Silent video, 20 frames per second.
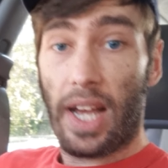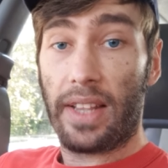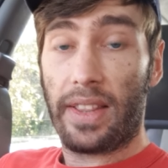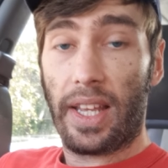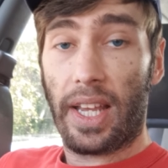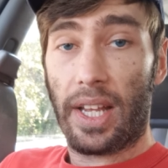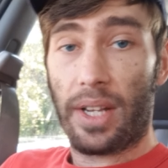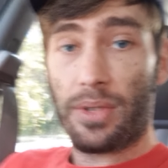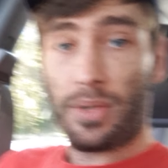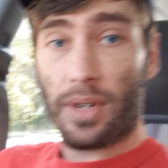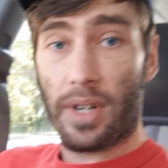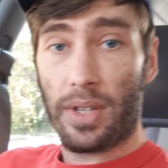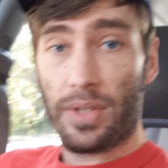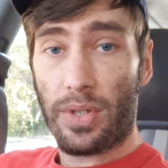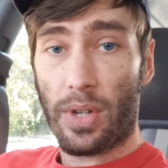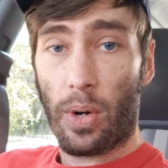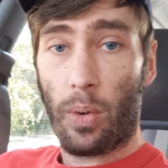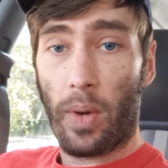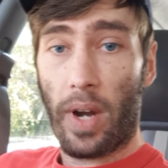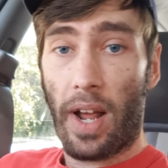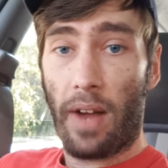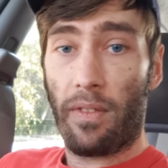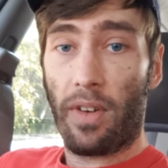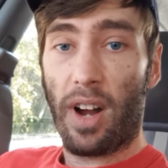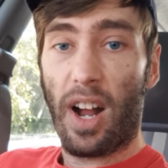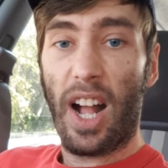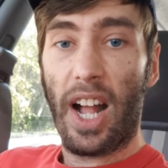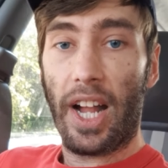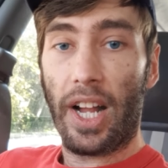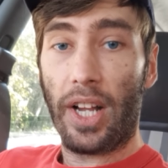entrance or whatever
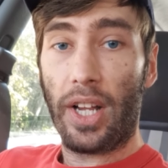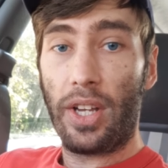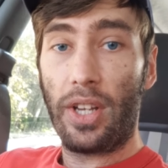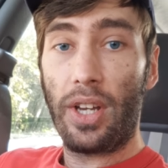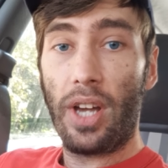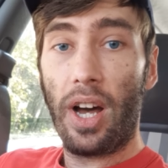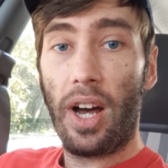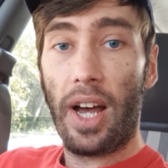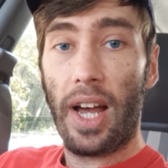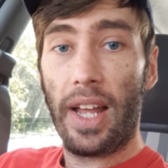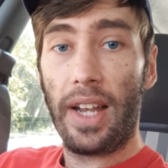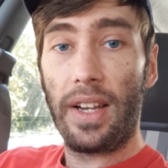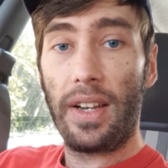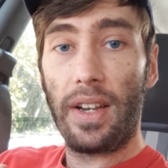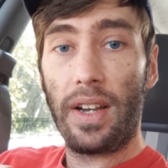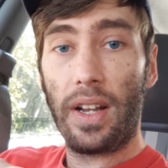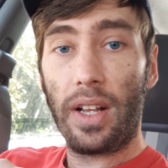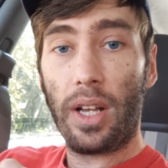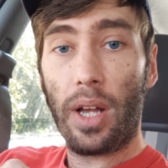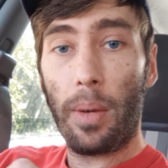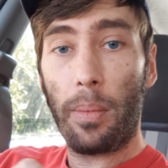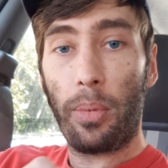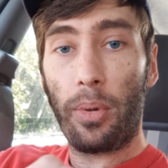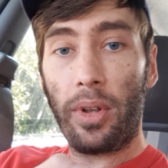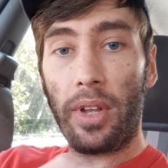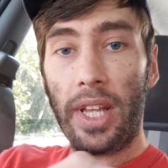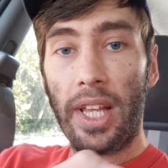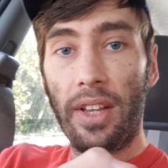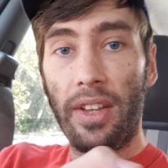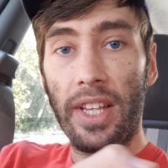and cut
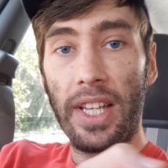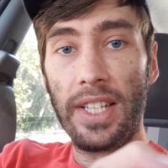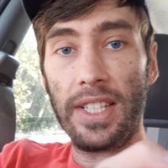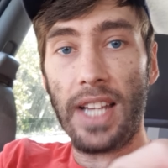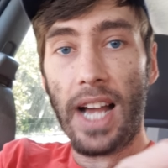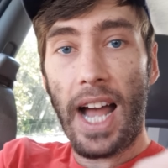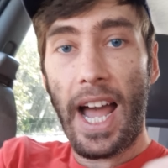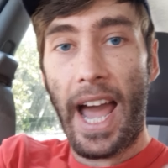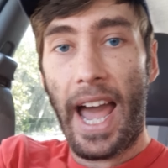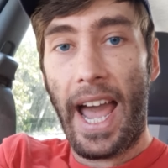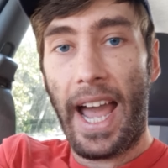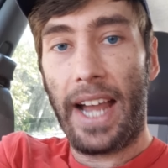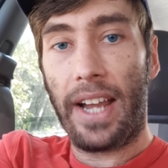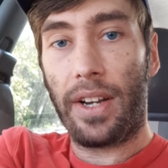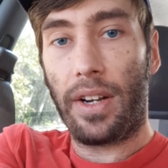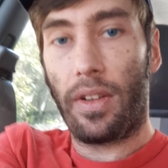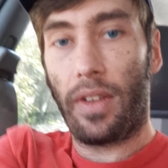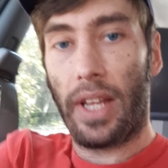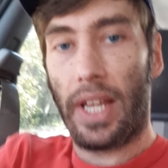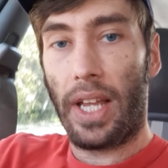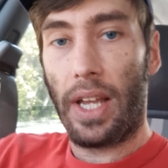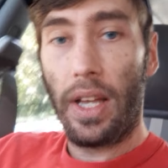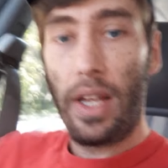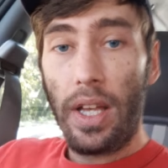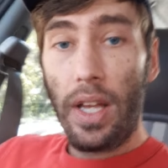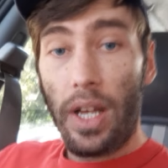completely diagonally,